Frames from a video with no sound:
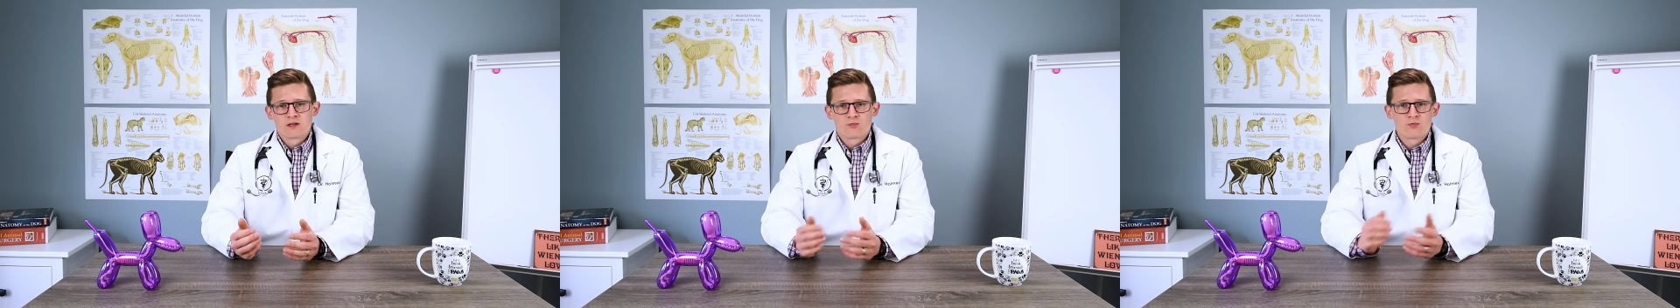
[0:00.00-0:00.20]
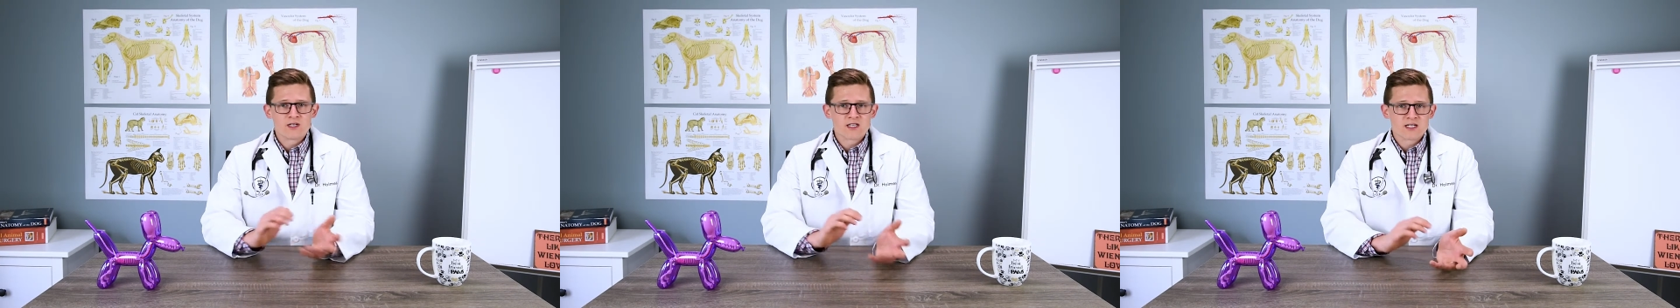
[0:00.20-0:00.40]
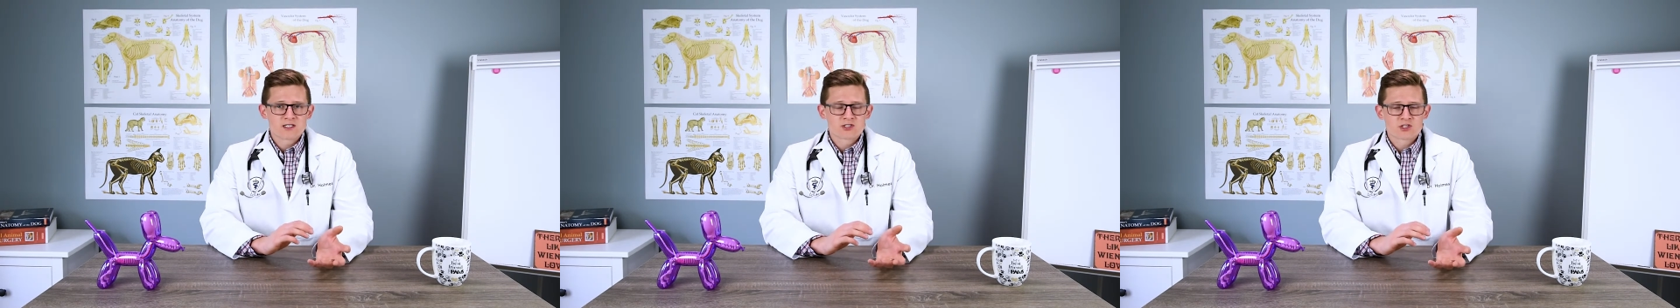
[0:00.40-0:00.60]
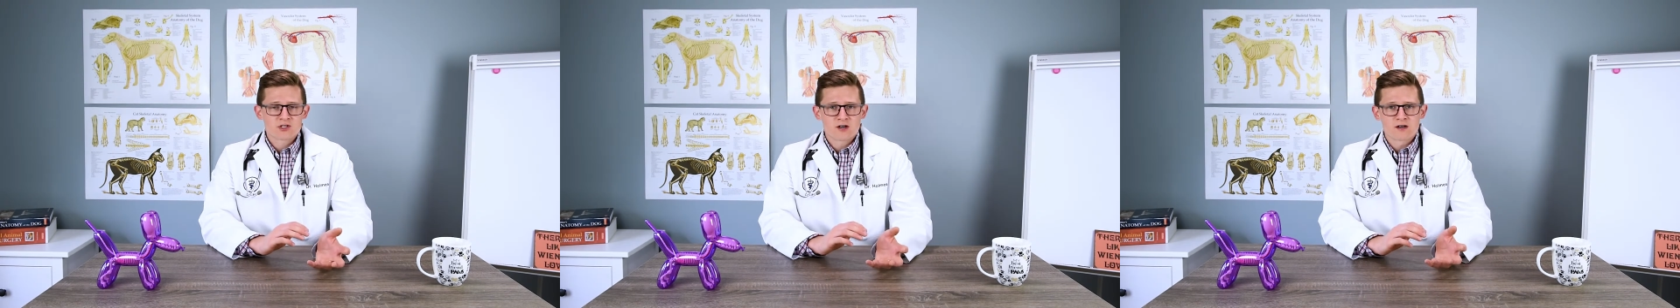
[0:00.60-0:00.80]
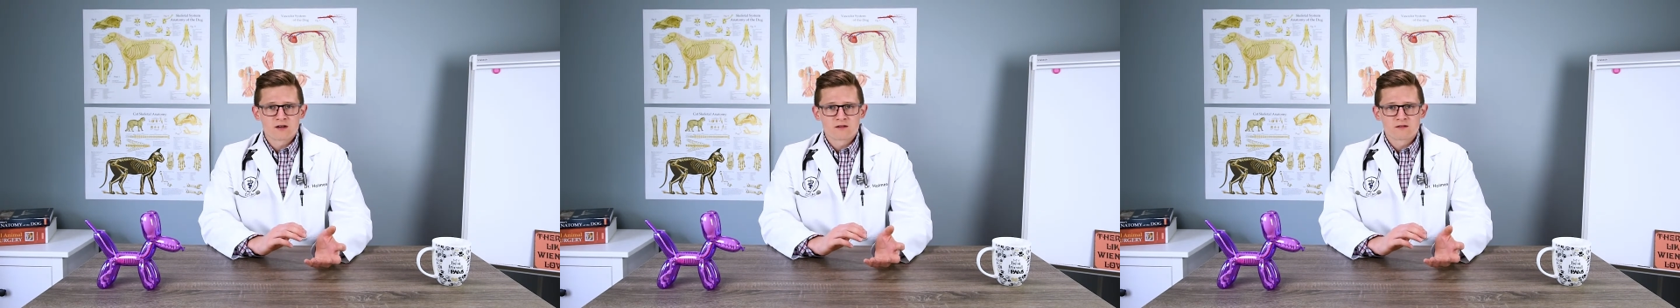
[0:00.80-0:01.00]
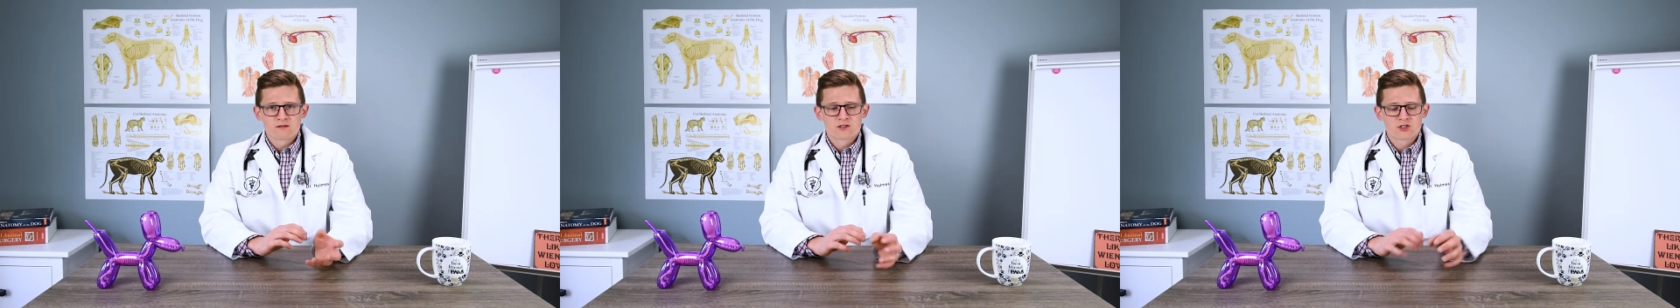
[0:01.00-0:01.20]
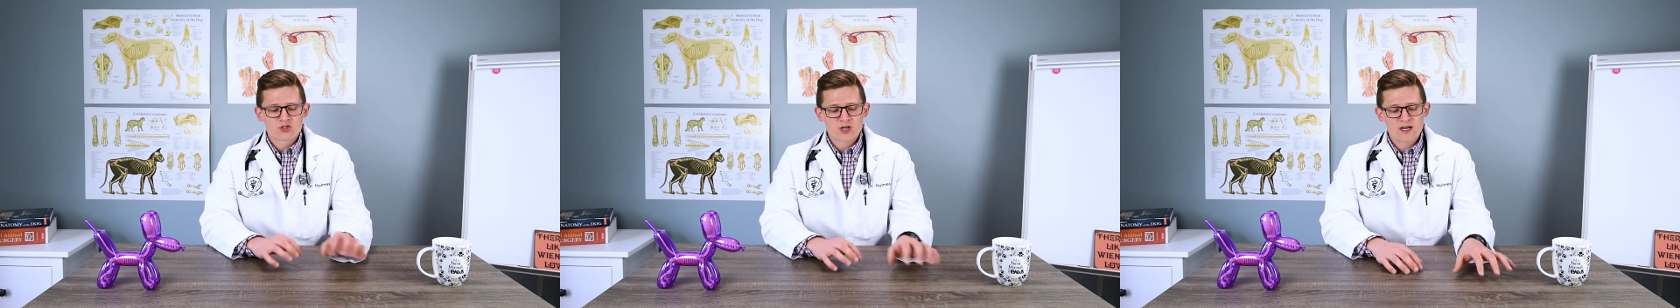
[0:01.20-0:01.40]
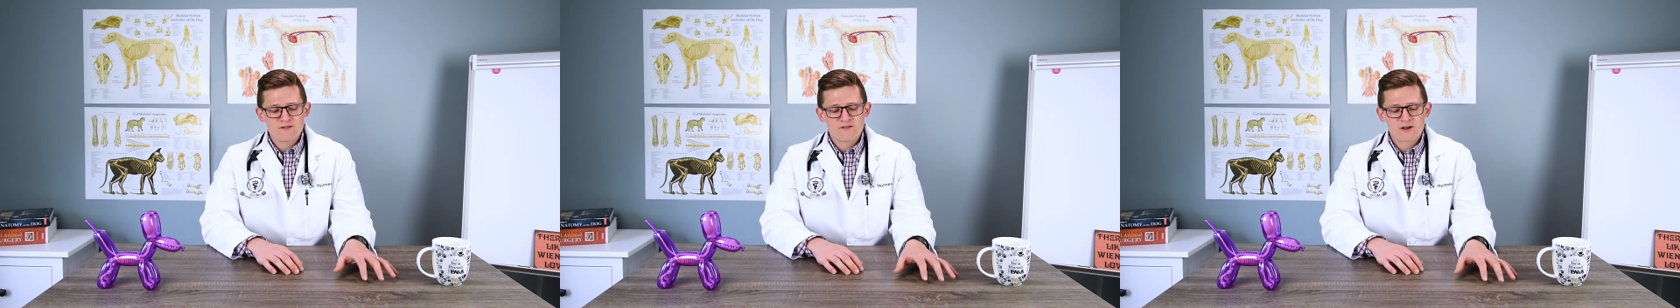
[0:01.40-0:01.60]
When did it start? To
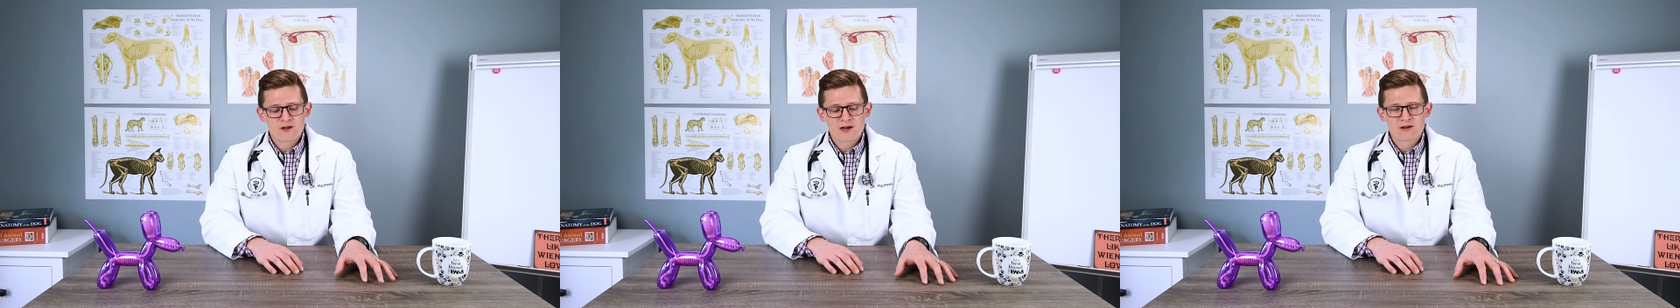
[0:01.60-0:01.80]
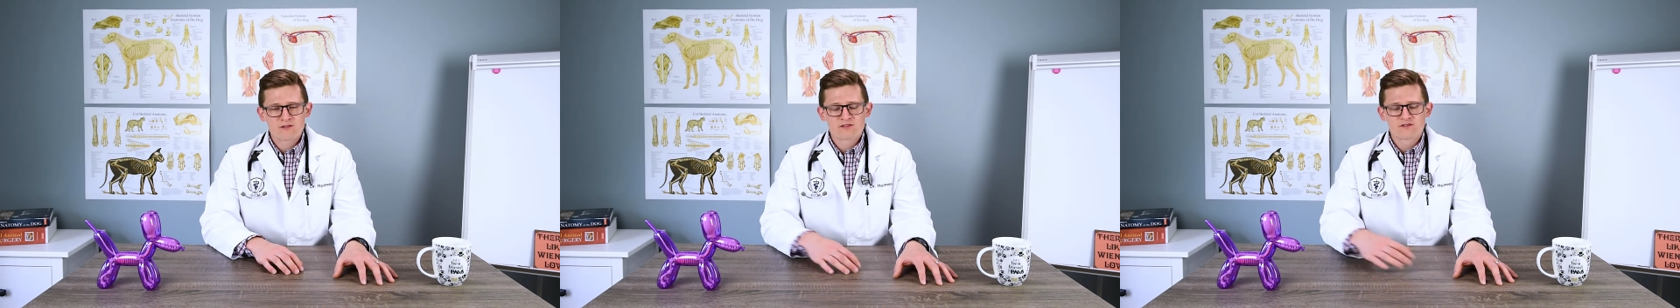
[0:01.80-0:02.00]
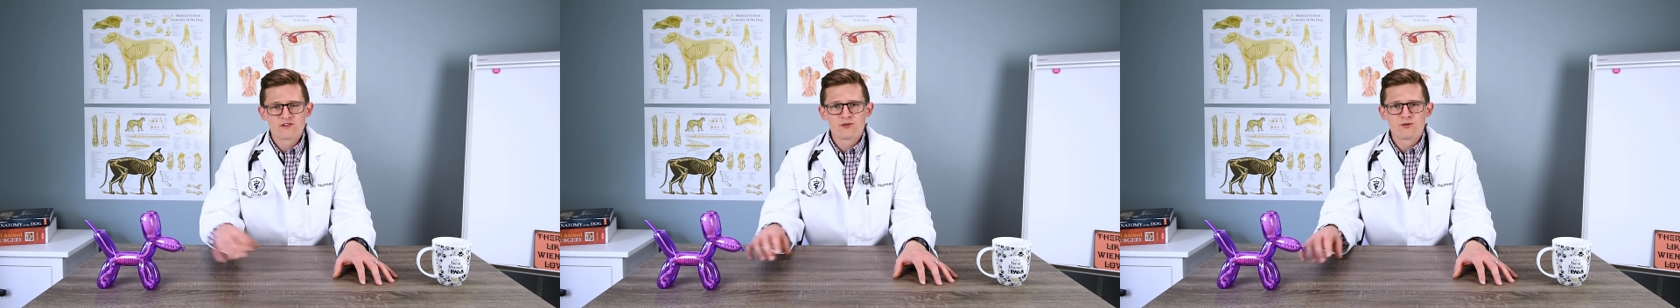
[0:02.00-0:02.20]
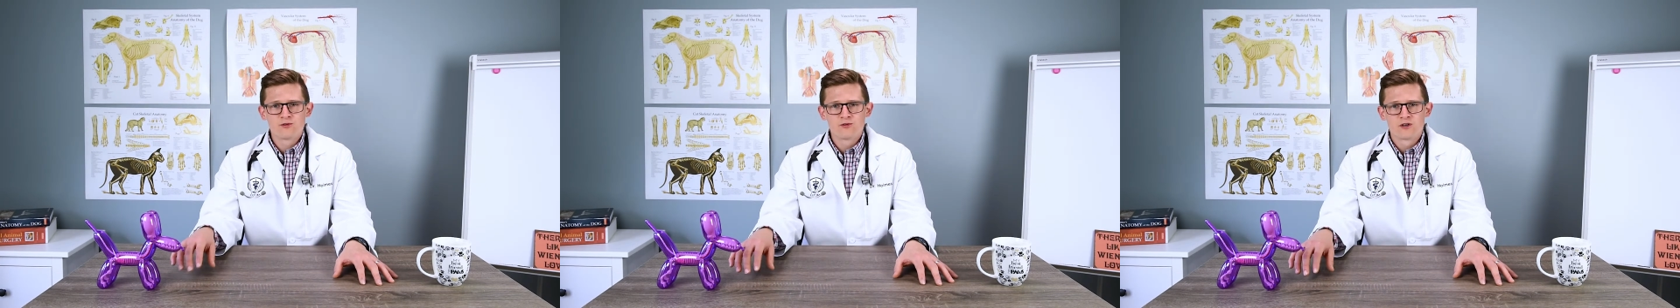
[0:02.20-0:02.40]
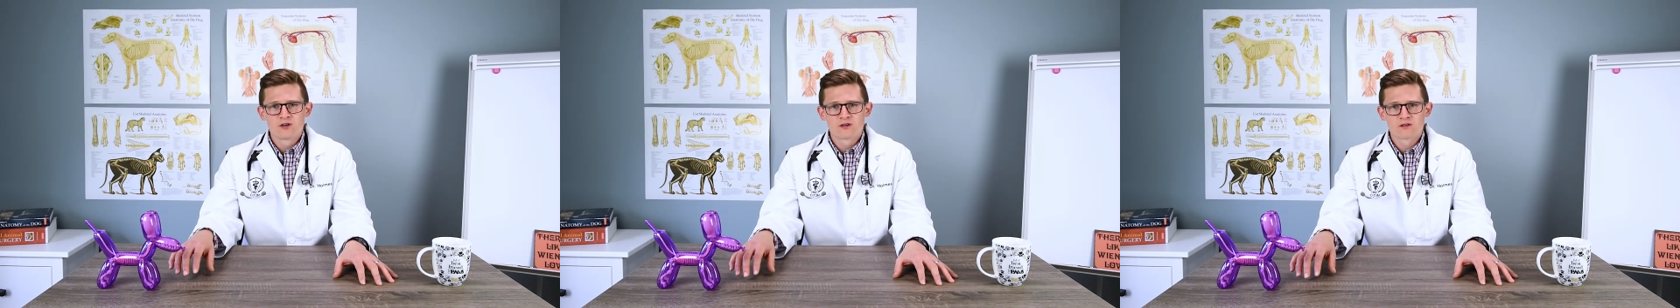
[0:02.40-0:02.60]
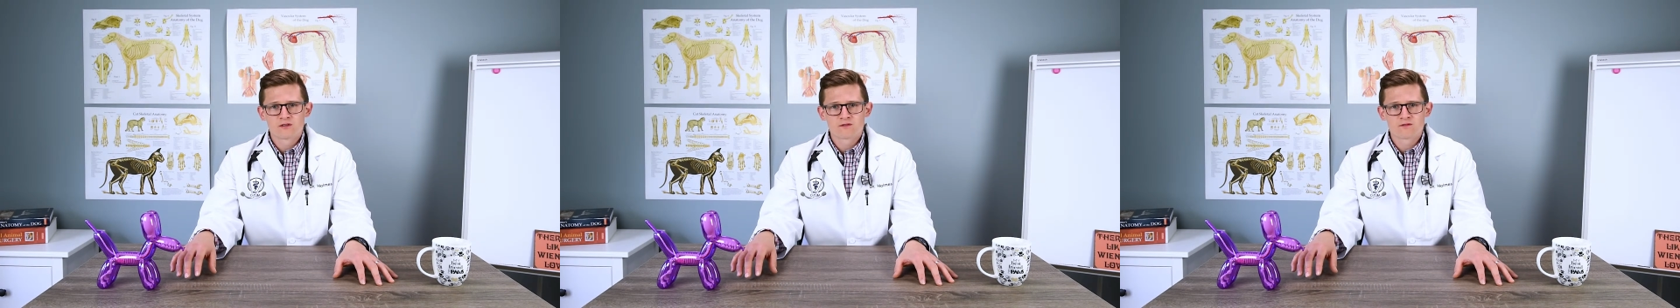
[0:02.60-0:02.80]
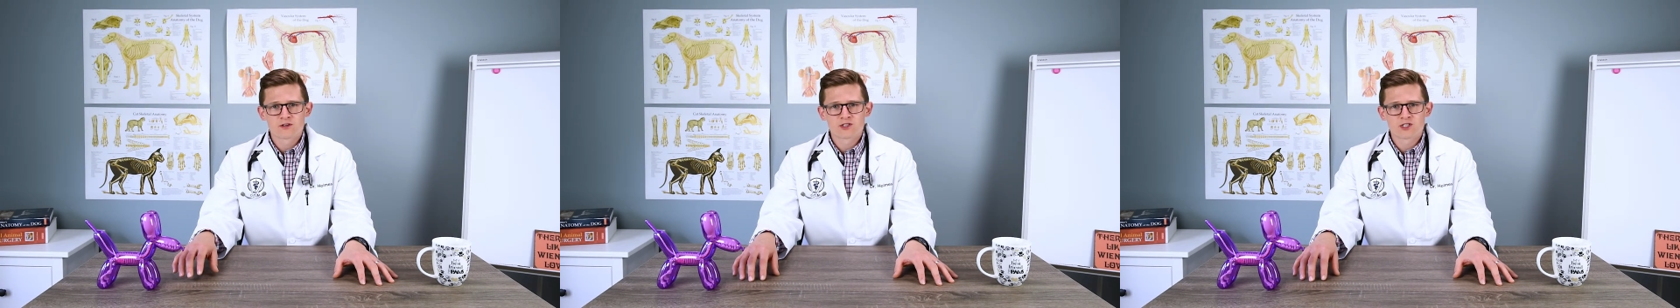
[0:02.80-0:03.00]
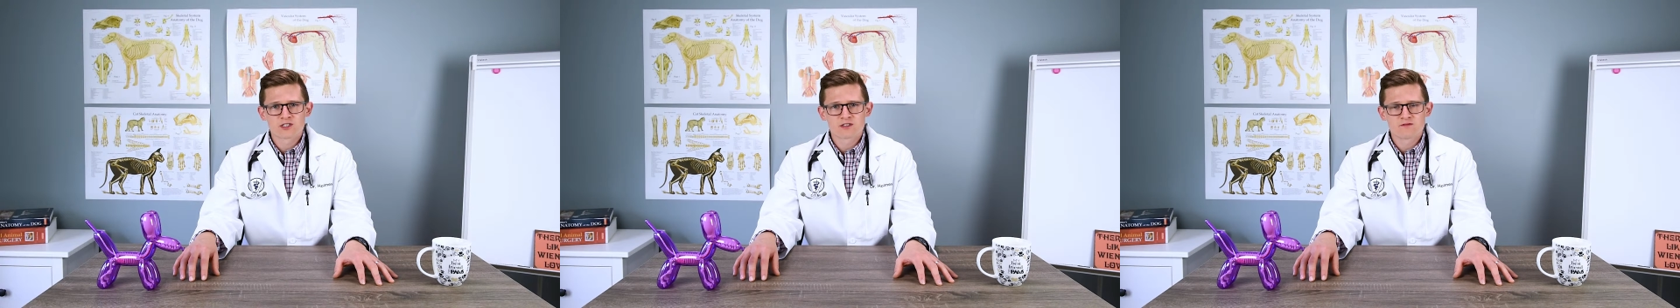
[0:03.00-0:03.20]
try to figure out food
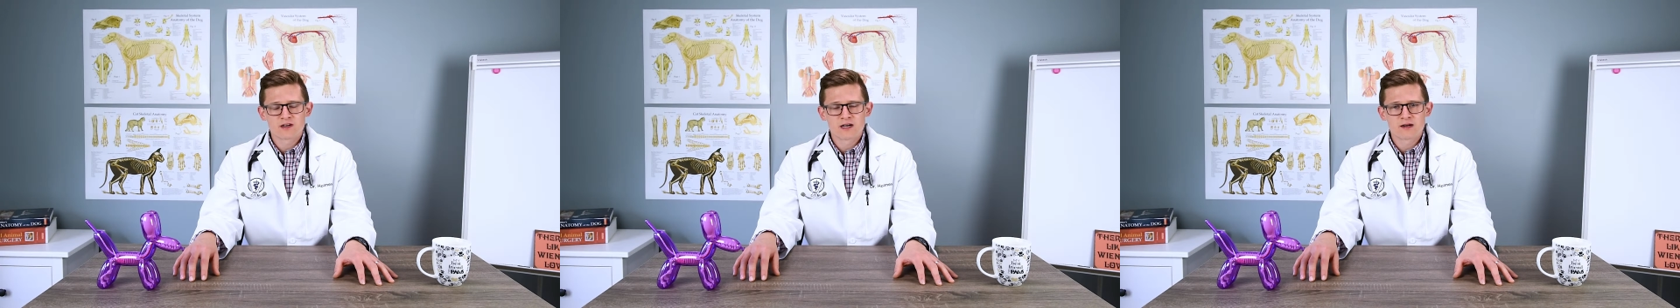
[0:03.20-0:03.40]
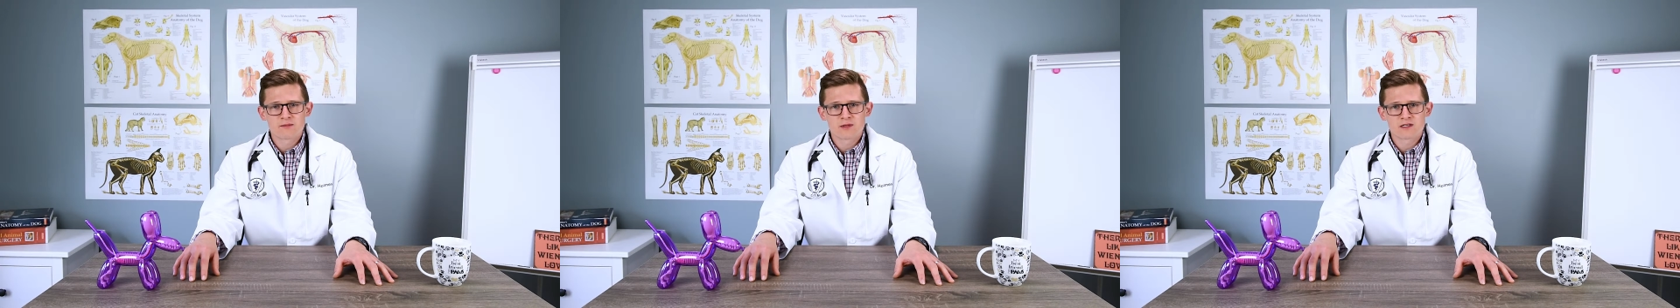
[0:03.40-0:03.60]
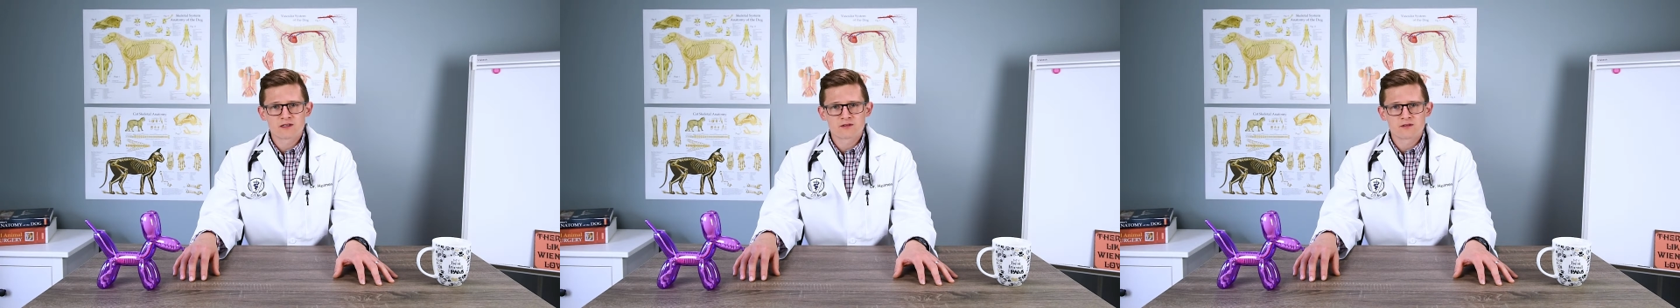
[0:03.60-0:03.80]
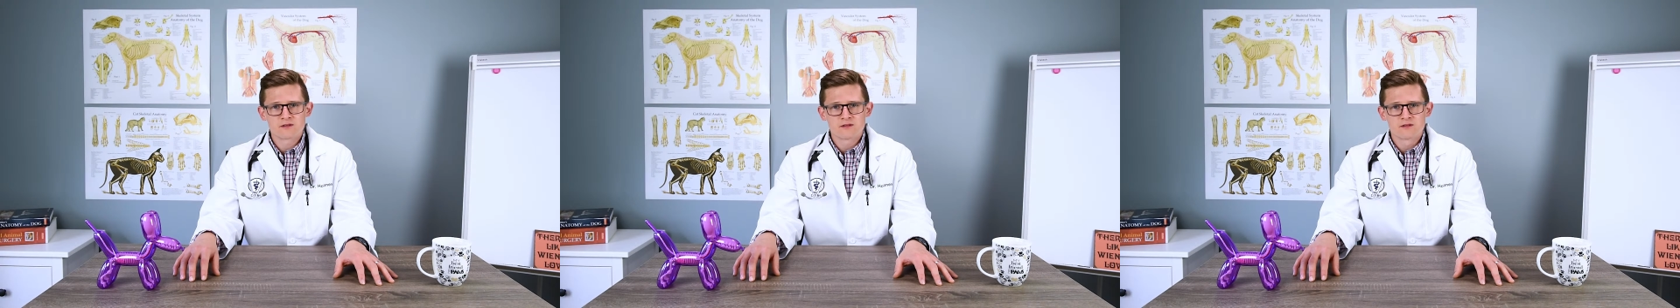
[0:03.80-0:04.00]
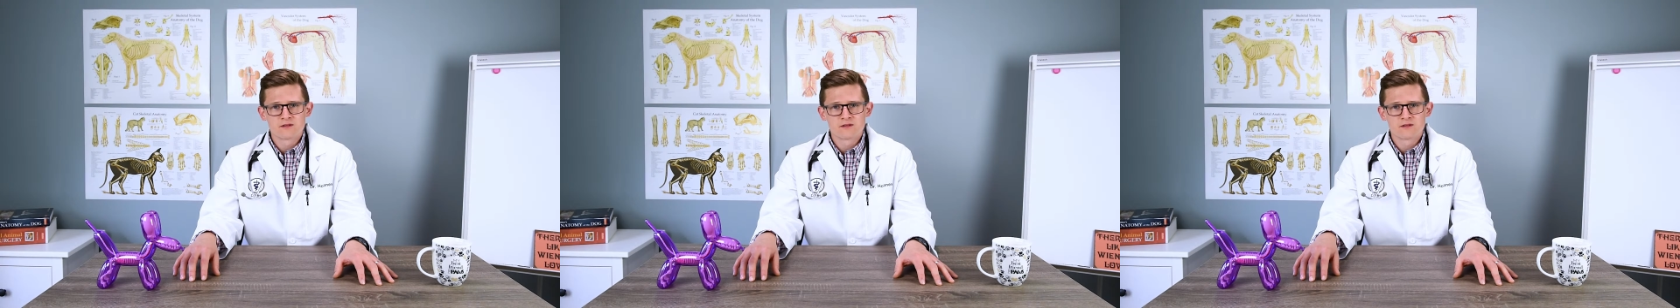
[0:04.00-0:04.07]
versus environmental.